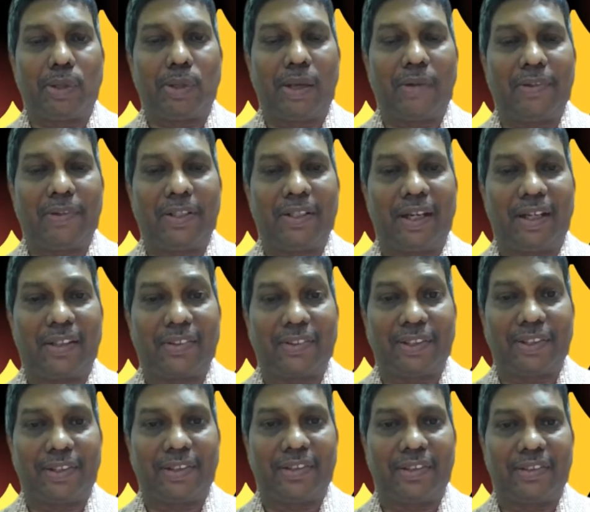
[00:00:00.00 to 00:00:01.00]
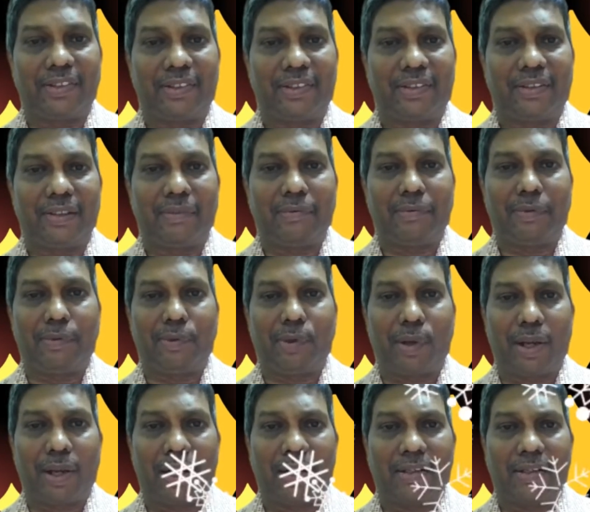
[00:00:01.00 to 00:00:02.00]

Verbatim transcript: to having luxuries that we forget